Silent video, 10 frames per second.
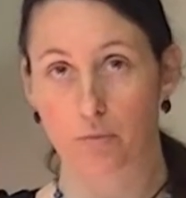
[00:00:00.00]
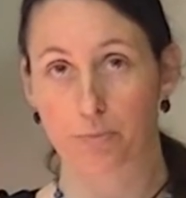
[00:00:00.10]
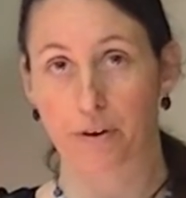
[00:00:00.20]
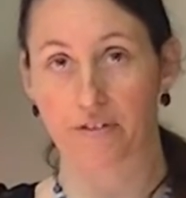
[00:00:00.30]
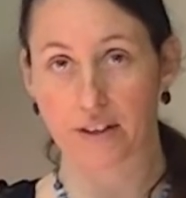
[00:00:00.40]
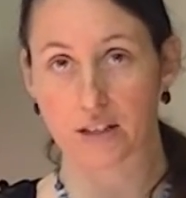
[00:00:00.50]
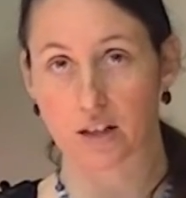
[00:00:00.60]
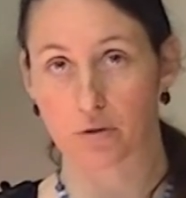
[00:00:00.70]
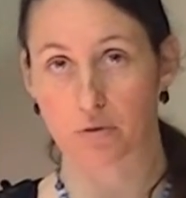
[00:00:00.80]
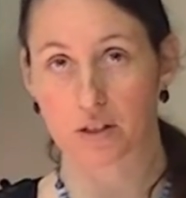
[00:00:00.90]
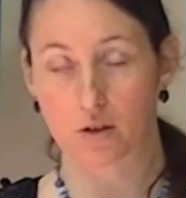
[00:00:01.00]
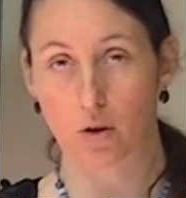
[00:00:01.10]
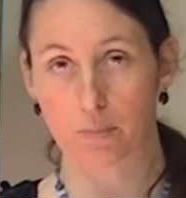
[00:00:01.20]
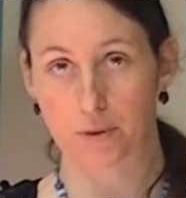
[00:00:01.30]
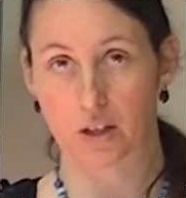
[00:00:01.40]
preventing the
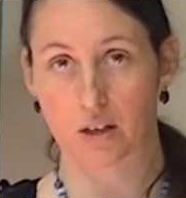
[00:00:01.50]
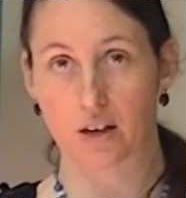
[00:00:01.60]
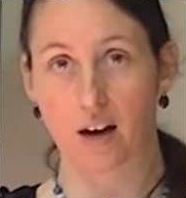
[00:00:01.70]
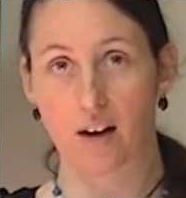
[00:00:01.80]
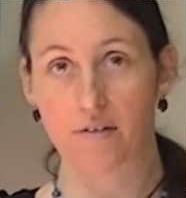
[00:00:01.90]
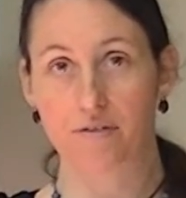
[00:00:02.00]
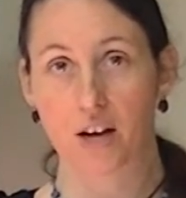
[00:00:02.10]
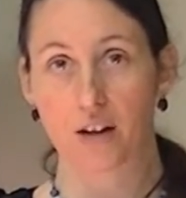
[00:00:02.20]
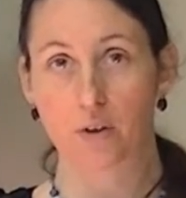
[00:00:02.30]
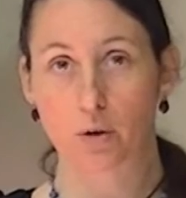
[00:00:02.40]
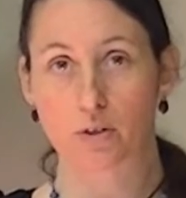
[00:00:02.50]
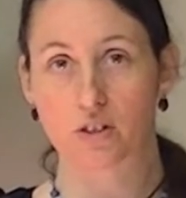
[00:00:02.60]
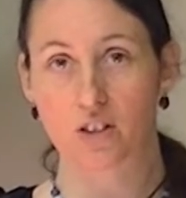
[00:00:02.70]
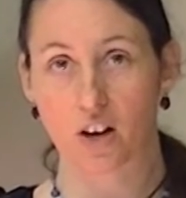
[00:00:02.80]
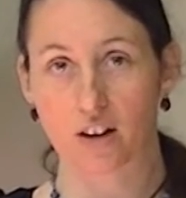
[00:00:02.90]
resorption of those
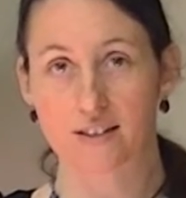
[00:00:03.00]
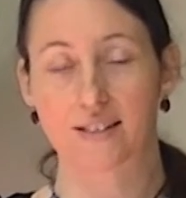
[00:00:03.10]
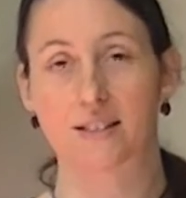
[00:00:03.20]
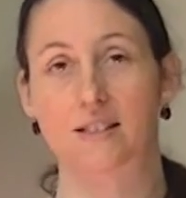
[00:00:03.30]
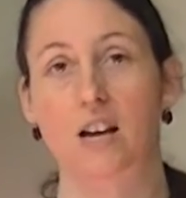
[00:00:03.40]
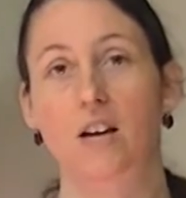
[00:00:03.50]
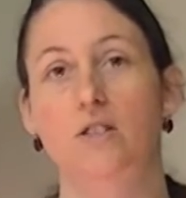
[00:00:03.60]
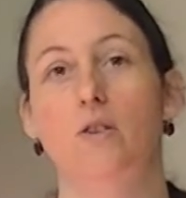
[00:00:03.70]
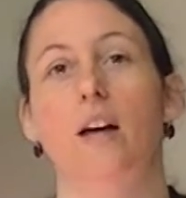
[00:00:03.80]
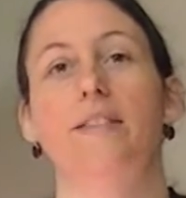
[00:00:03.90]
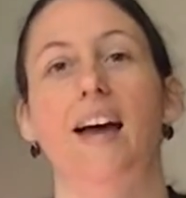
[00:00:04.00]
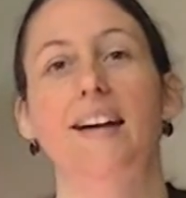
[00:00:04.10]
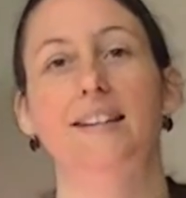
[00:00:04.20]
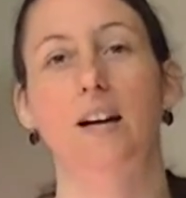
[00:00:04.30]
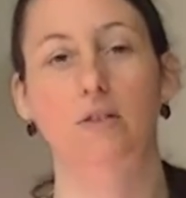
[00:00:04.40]
toxins so that that
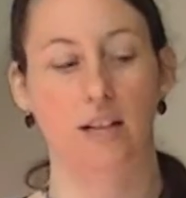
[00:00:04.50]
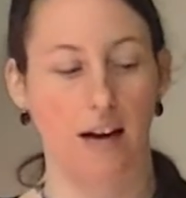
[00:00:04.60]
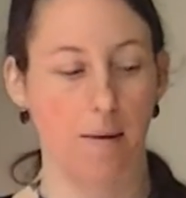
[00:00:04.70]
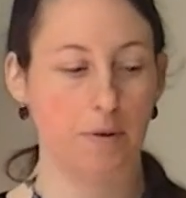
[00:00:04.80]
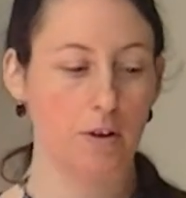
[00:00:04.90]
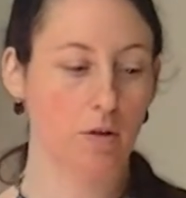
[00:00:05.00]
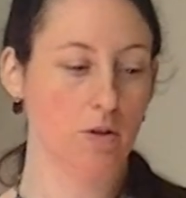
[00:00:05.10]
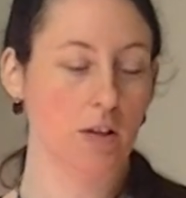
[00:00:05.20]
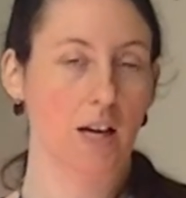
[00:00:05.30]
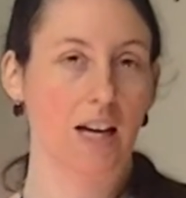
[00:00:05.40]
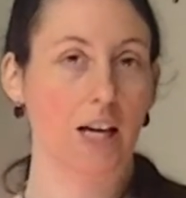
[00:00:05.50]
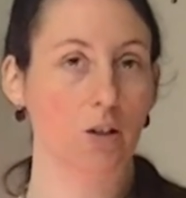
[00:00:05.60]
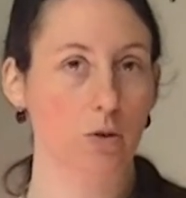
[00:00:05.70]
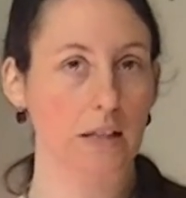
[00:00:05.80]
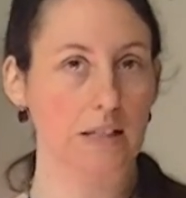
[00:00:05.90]
downtime and those
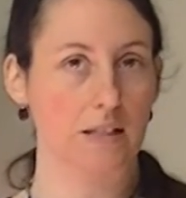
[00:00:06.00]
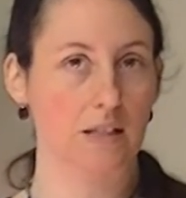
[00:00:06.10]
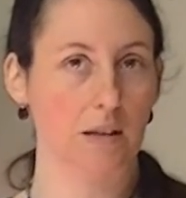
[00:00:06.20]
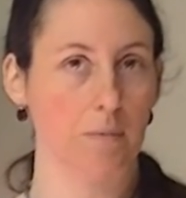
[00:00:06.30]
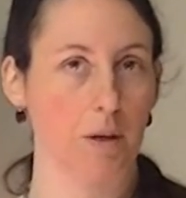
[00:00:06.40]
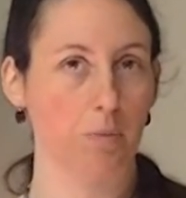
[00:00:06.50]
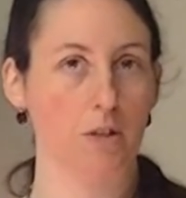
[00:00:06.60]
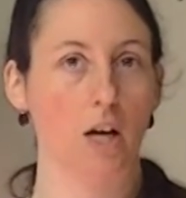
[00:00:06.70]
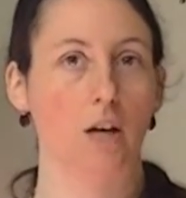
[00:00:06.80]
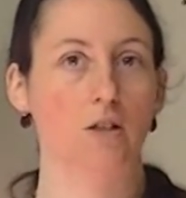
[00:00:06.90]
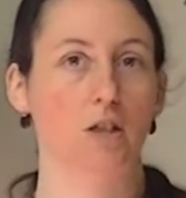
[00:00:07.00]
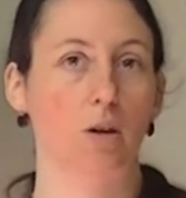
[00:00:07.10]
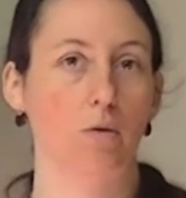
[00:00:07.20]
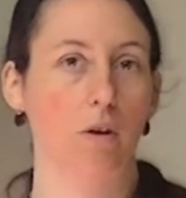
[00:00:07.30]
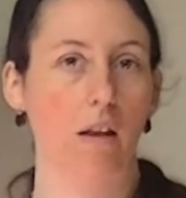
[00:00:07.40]
increased symptoms
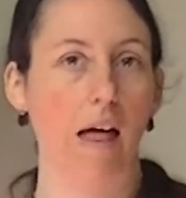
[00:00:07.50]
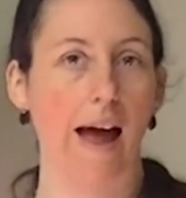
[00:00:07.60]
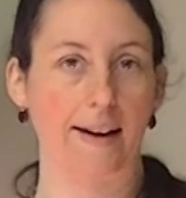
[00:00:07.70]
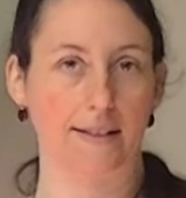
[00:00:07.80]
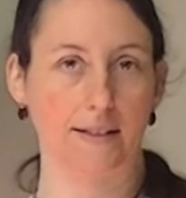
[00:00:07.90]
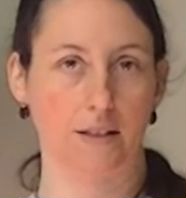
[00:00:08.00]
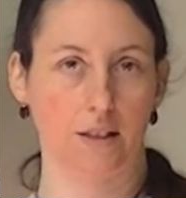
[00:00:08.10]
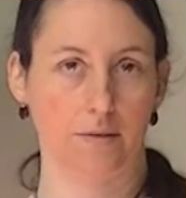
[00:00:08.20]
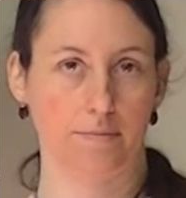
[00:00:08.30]
don't last.